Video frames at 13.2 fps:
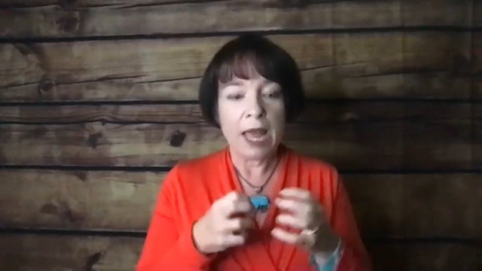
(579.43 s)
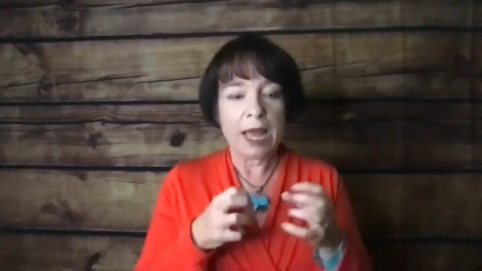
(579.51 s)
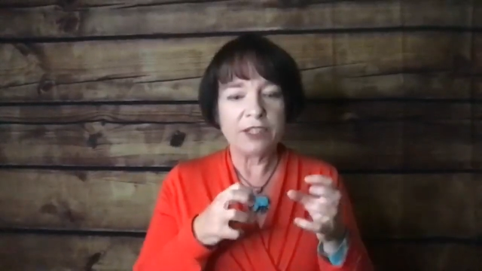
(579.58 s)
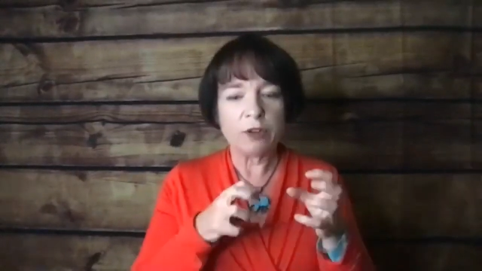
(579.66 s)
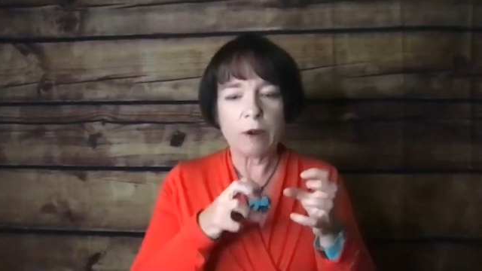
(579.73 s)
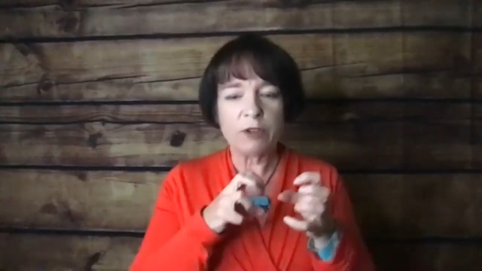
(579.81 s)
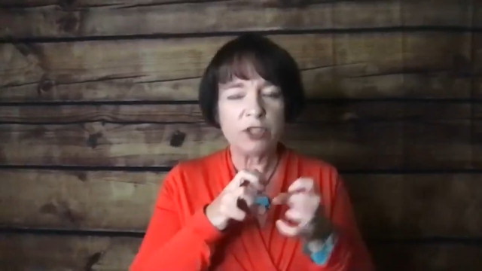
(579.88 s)

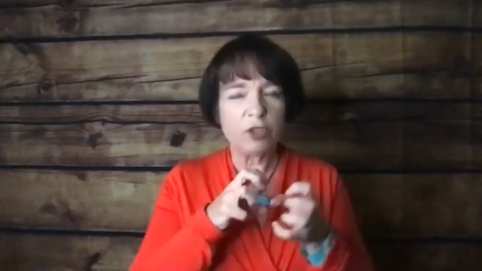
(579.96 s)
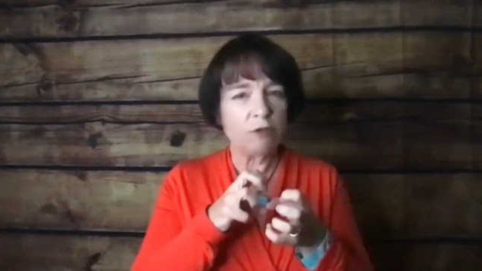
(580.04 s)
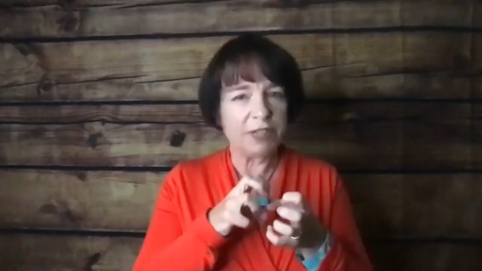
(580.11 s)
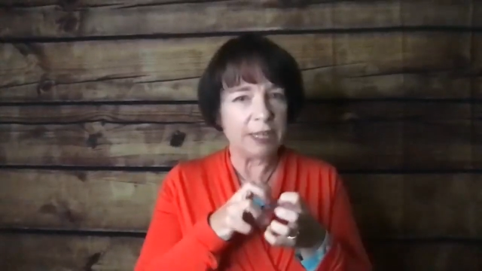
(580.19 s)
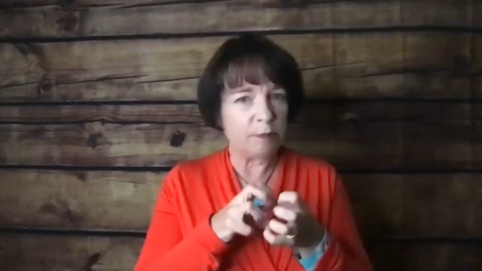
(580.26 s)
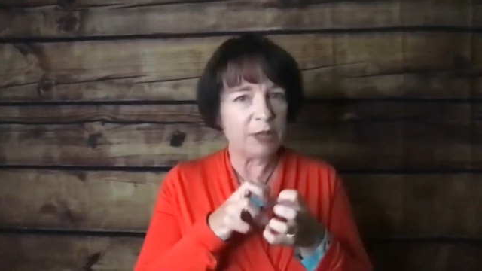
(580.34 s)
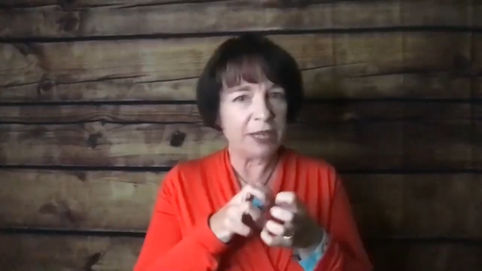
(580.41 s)
And so I was so
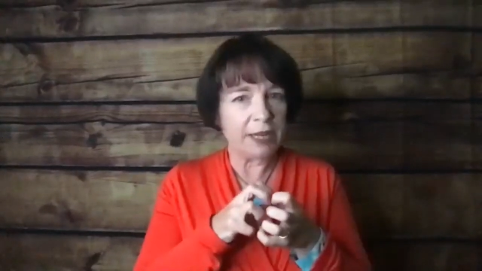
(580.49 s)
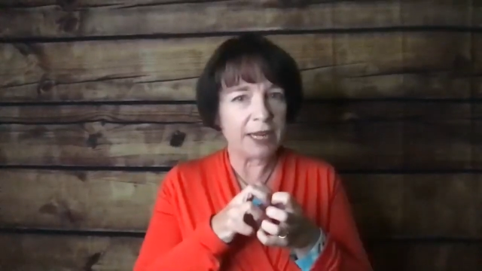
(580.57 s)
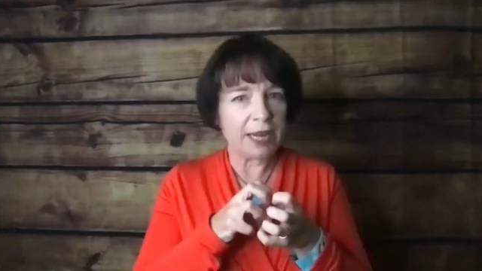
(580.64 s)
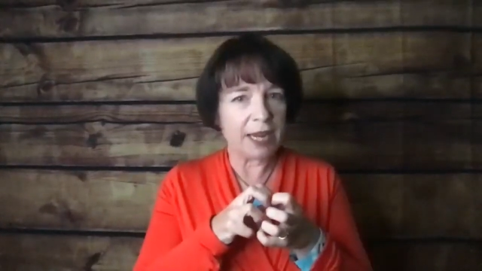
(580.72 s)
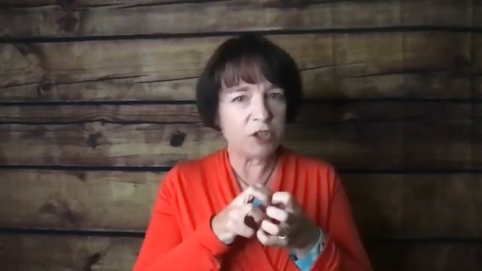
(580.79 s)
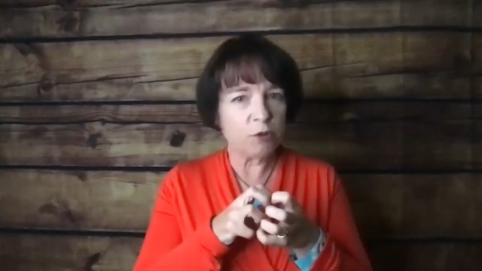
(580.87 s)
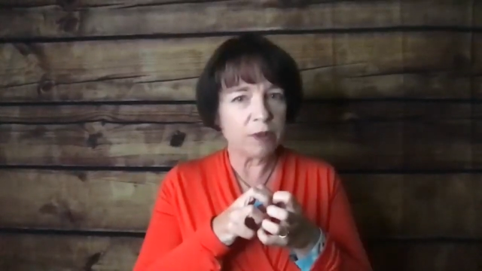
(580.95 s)
deeply
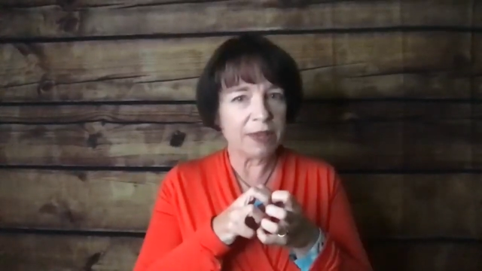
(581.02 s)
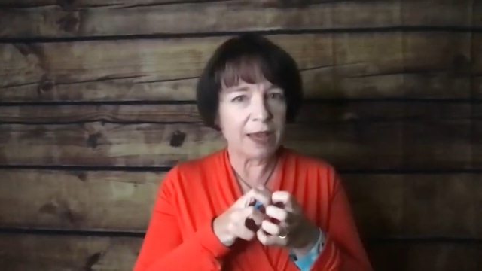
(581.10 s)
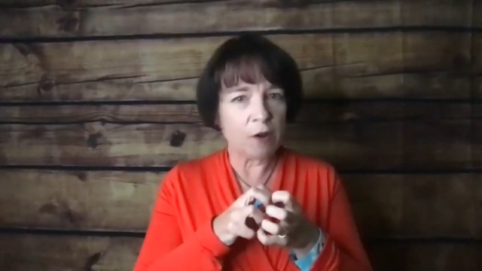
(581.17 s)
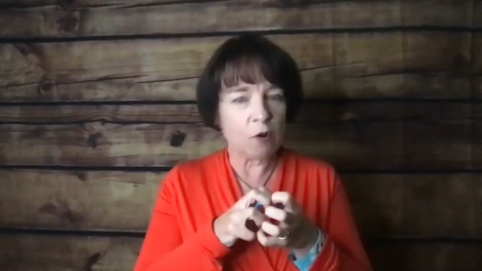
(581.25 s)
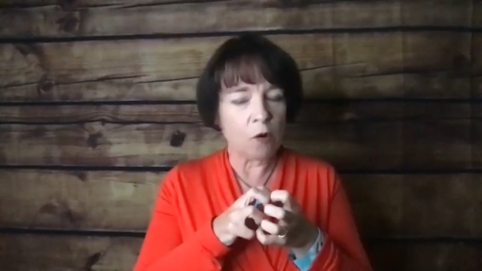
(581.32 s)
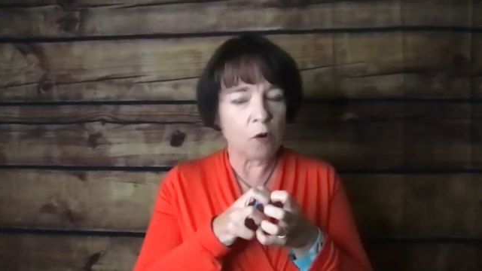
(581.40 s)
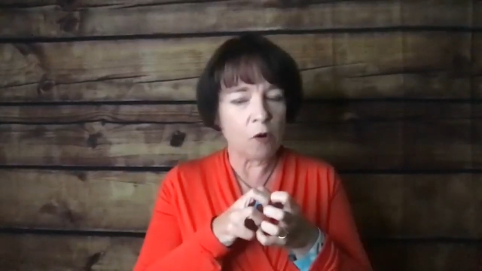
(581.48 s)
engaged with
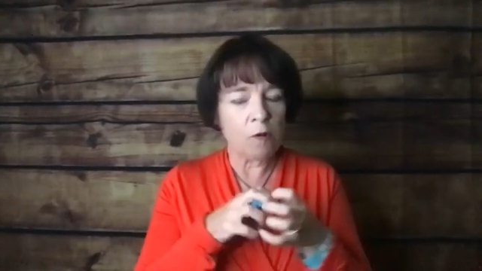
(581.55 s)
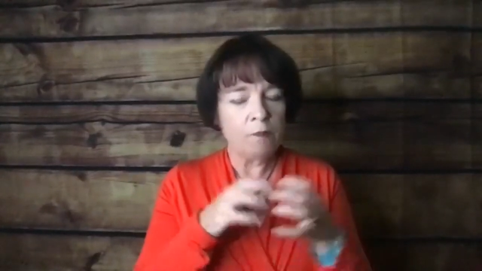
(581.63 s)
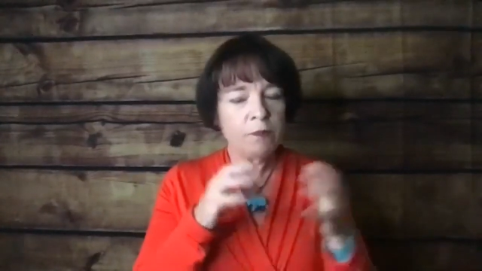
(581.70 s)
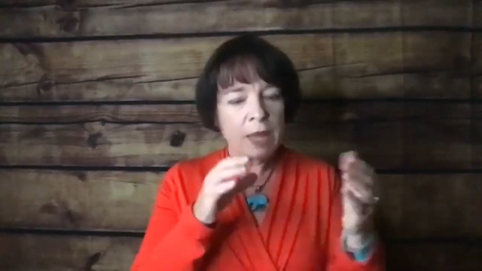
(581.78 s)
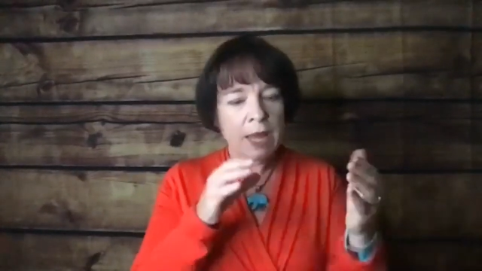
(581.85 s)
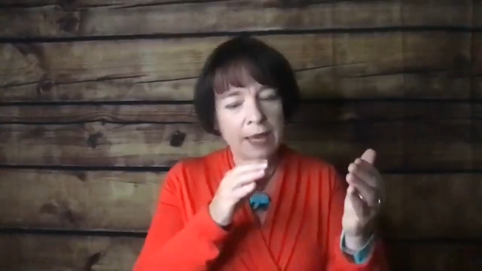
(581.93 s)
that goal.